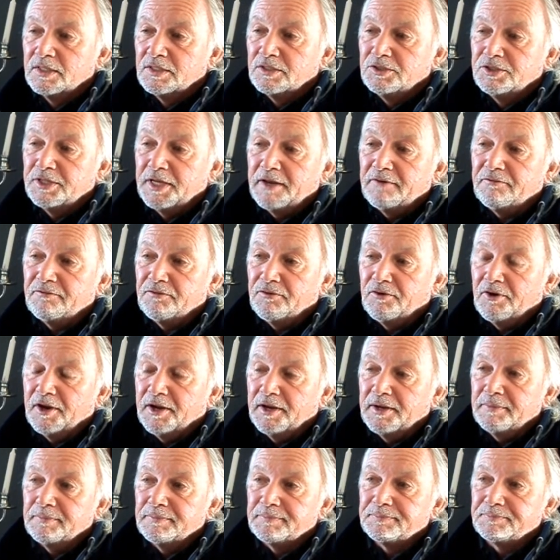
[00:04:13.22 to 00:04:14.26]
Geoffrey
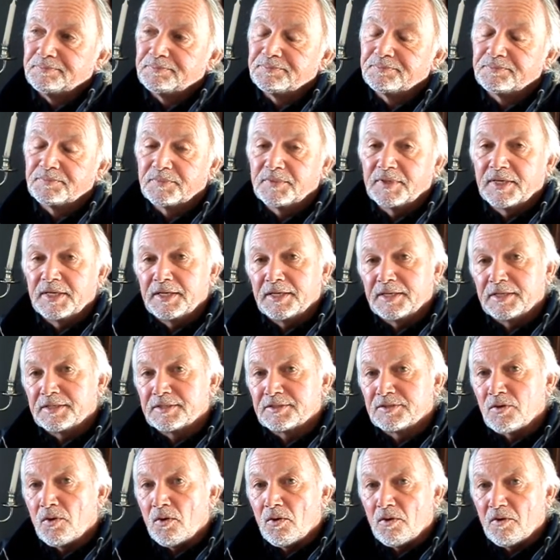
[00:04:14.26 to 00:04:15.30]
kicks
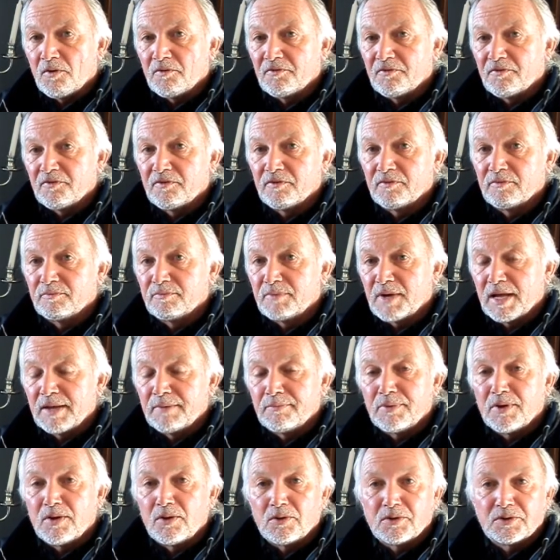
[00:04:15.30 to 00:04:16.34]
off by
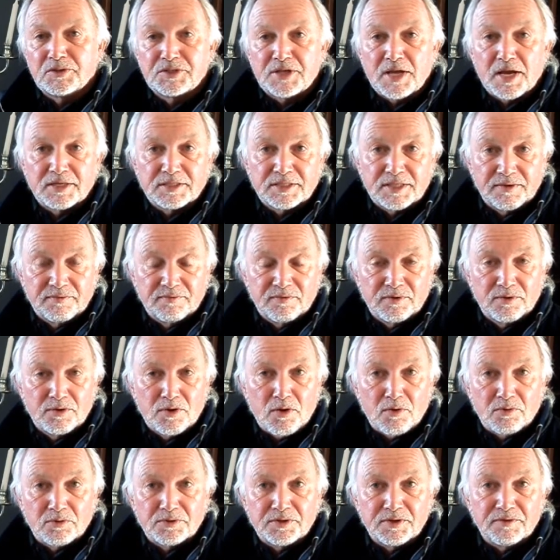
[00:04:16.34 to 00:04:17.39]
apologizing for not
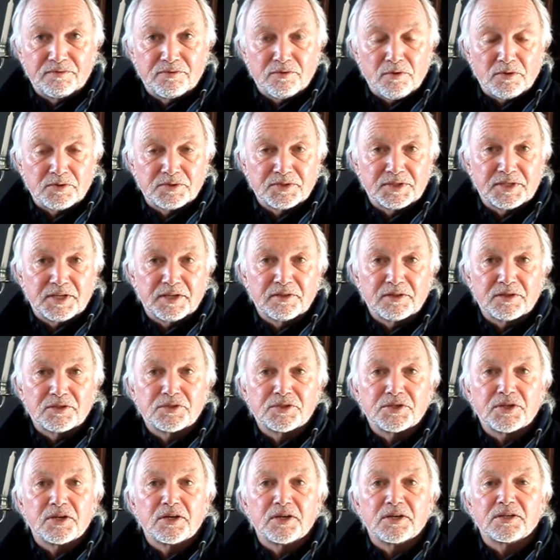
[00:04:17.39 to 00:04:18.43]
defrosting
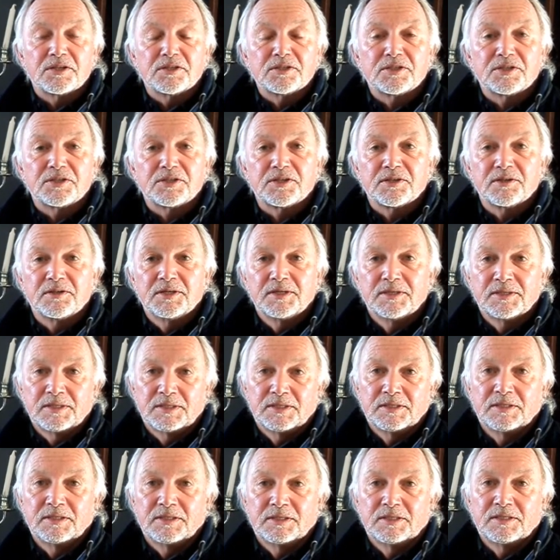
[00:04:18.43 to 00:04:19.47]
the church.
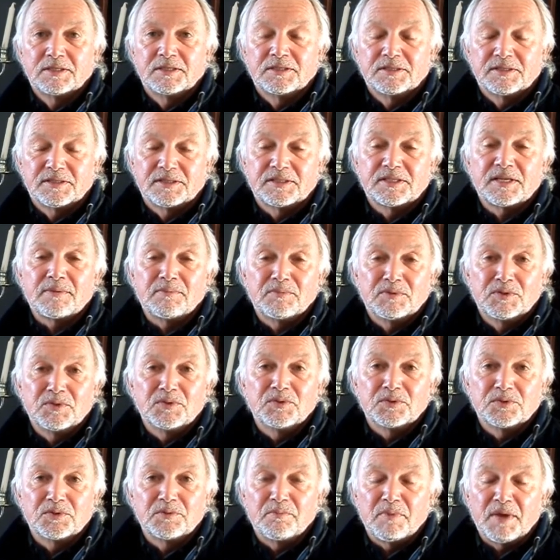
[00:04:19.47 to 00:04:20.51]

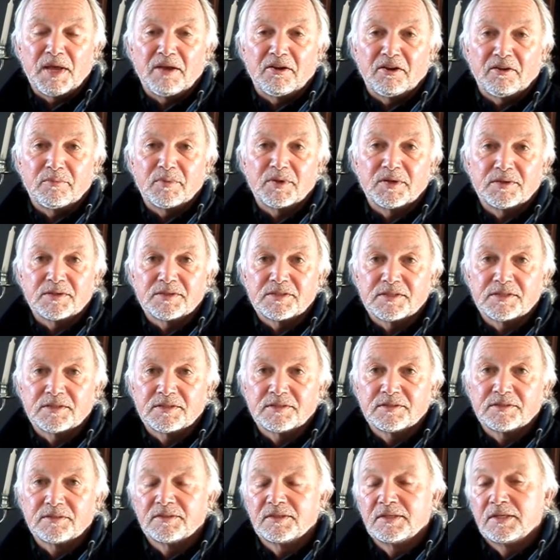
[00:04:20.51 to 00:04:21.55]
Subdued merriment.
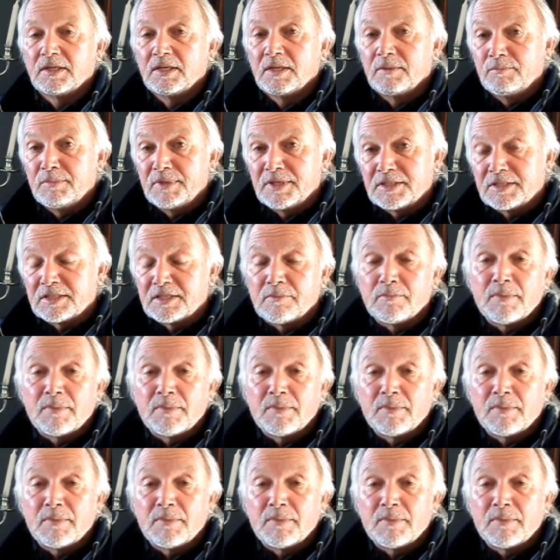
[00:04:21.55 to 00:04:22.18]
Mr.